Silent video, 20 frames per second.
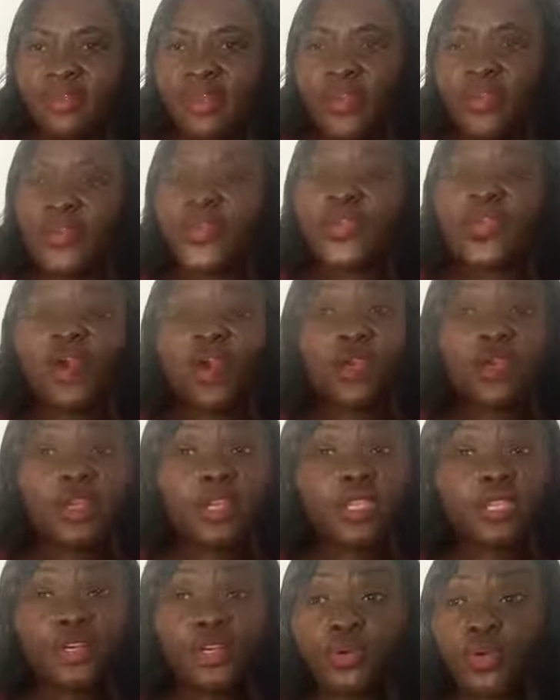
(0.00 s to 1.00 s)
We
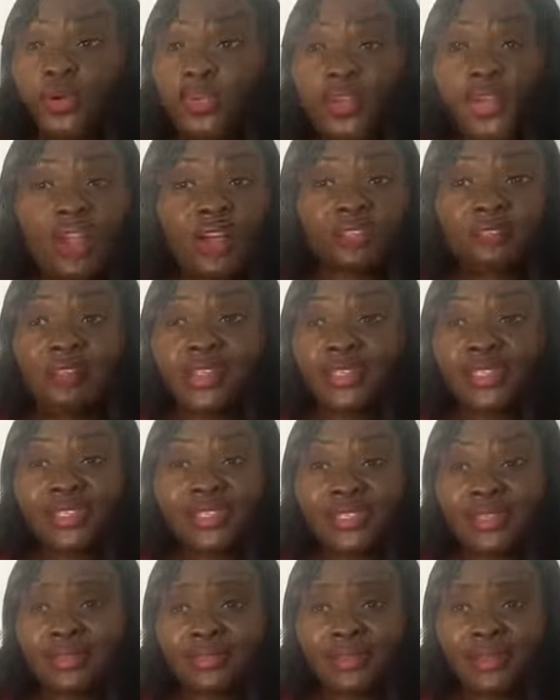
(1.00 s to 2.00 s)
already know what the government is
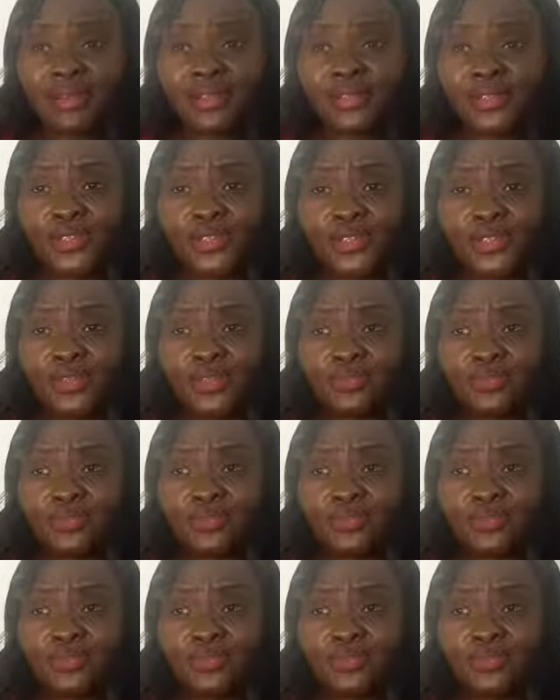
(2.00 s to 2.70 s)
telling us to do.